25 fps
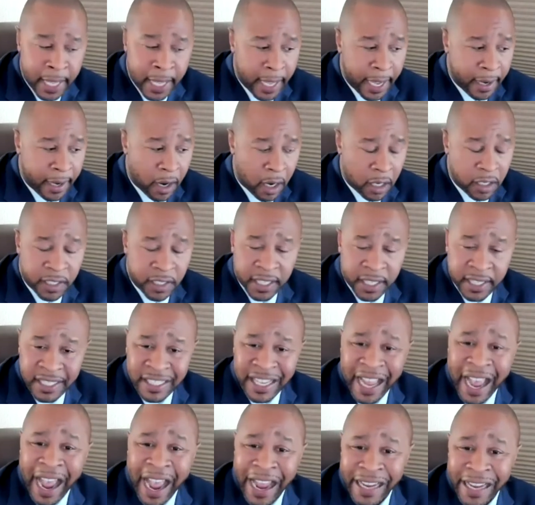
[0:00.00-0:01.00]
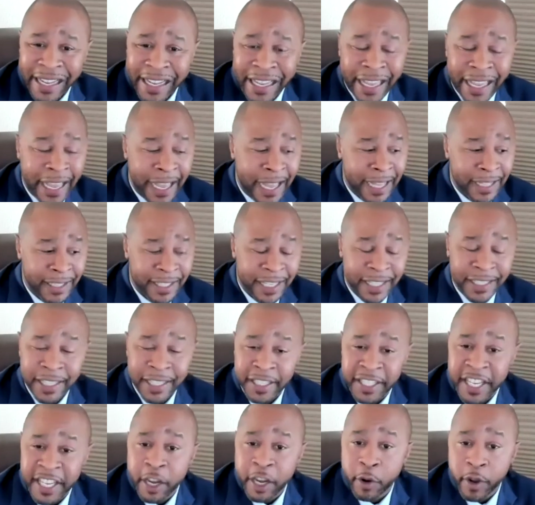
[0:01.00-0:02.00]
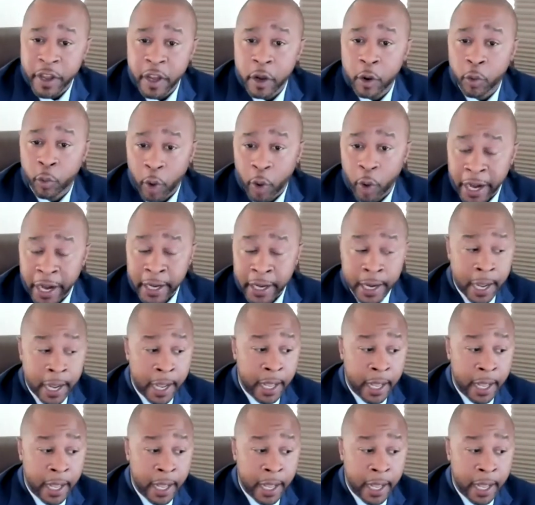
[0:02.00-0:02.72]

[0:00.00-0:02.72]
in our society to deteriorate